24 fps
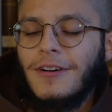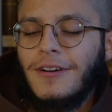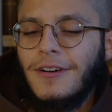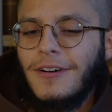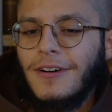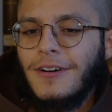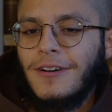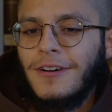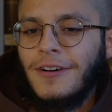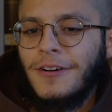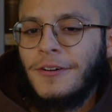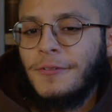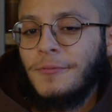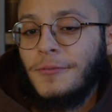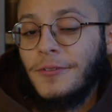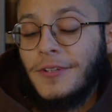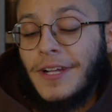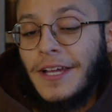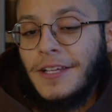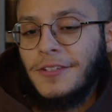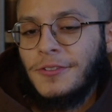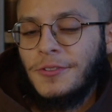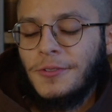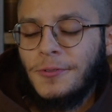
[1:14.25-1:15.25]
But
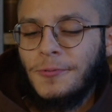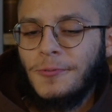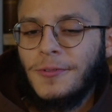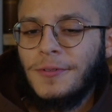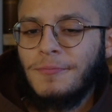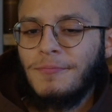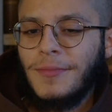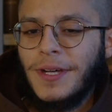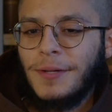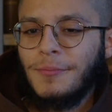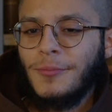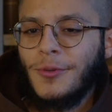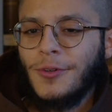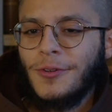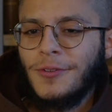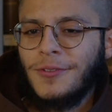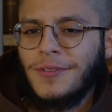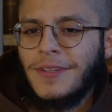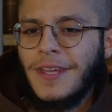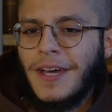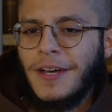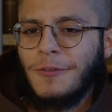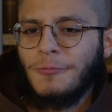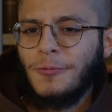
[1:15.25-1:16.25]
I do remember
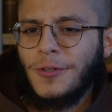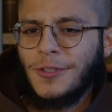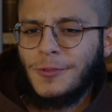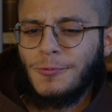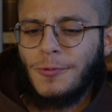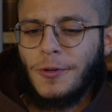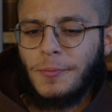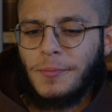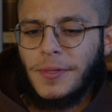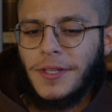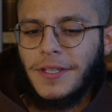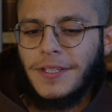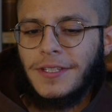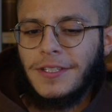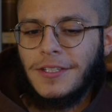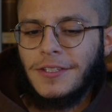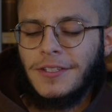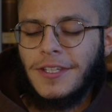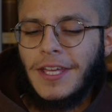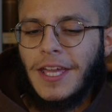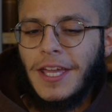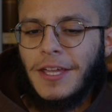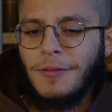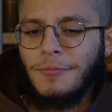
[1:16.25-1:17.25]
that once we were playing a
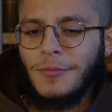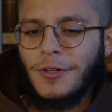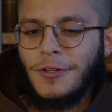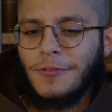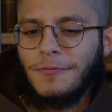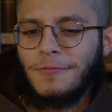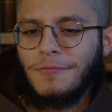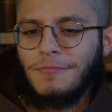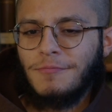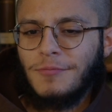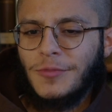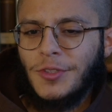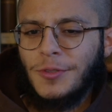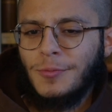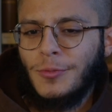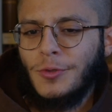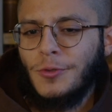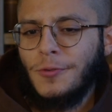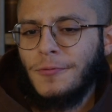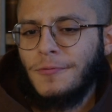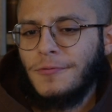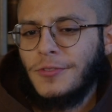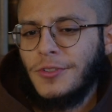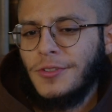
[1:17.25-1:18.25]
game of you
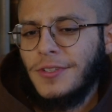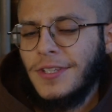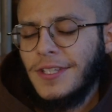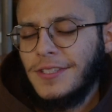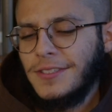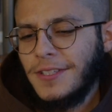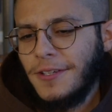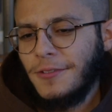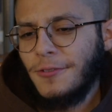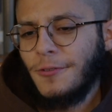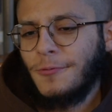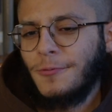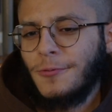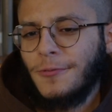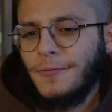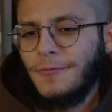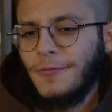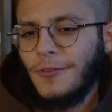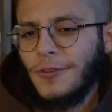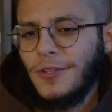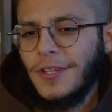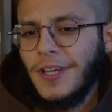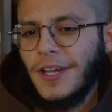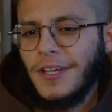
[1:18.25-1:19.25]
move to this side of the room
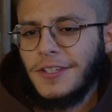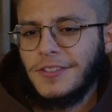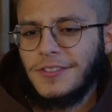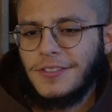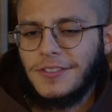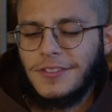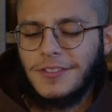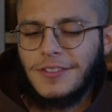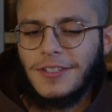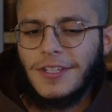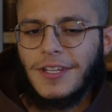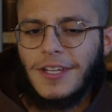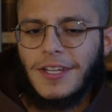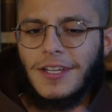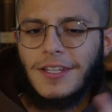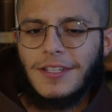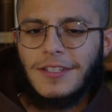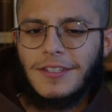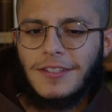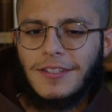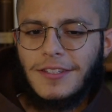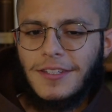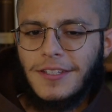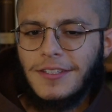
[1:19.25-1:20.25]
for yes,
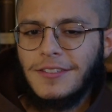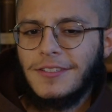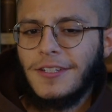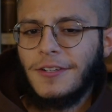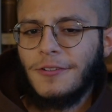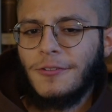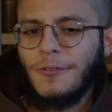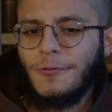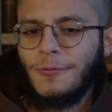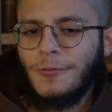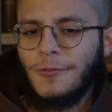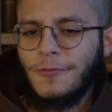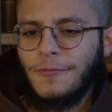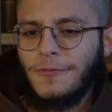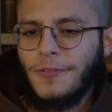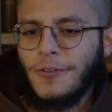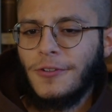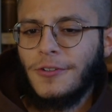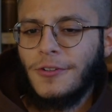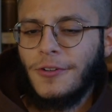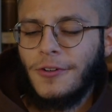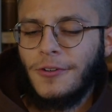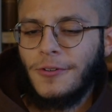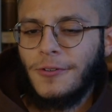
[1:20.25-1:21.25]
this side of the room for
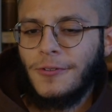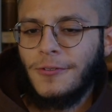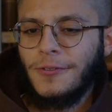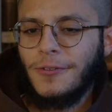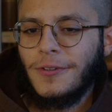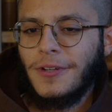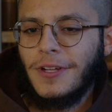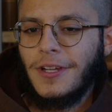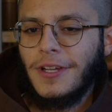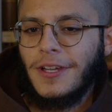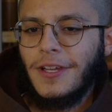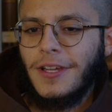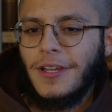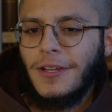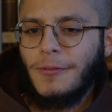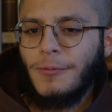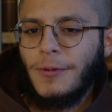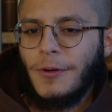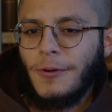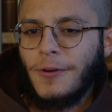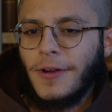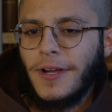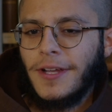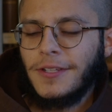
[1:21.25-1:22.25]
no,
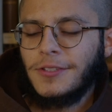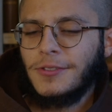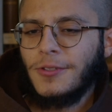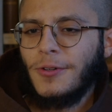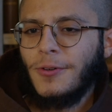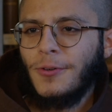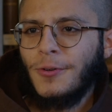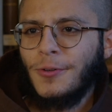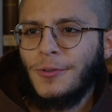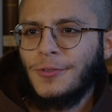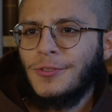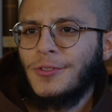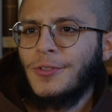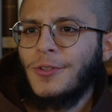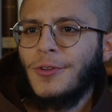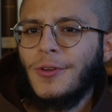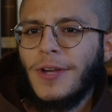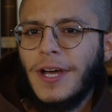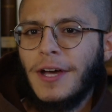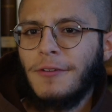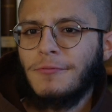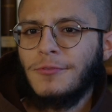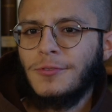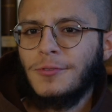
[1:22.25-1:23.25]
we were asked, oh, do you
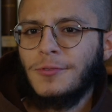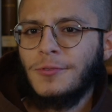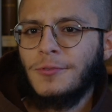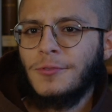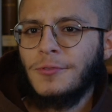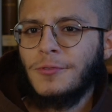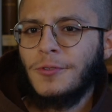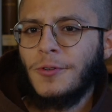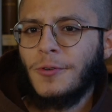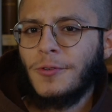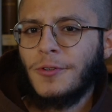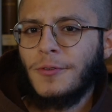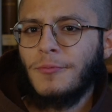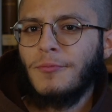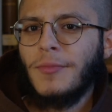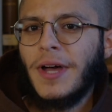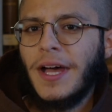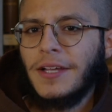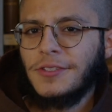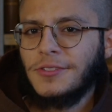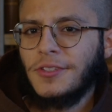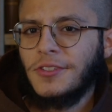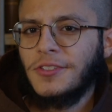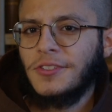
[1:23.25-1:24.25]
have to go to
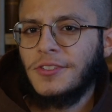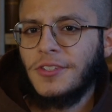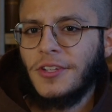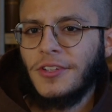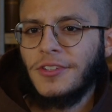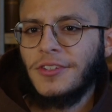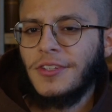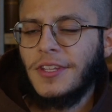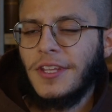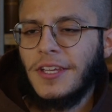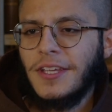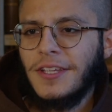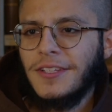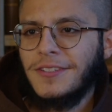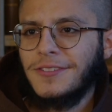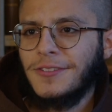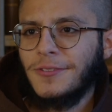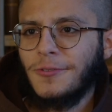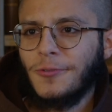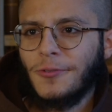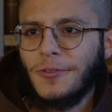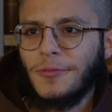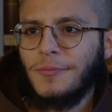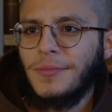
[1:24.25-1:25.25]
Mass on Sundays
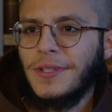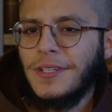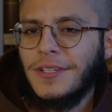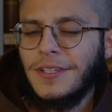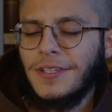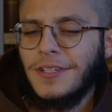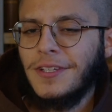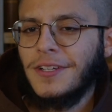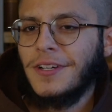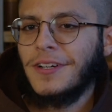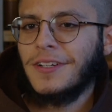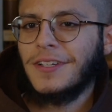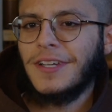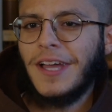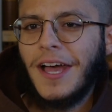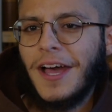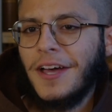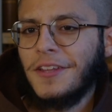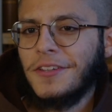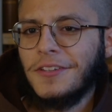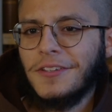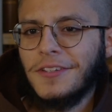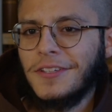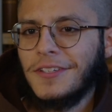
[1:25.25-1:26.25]
in order to be a
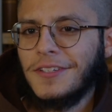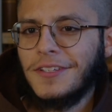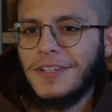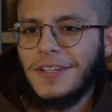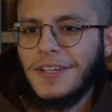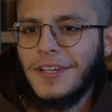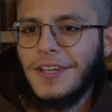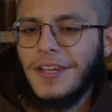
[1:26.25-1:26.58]
Catholic?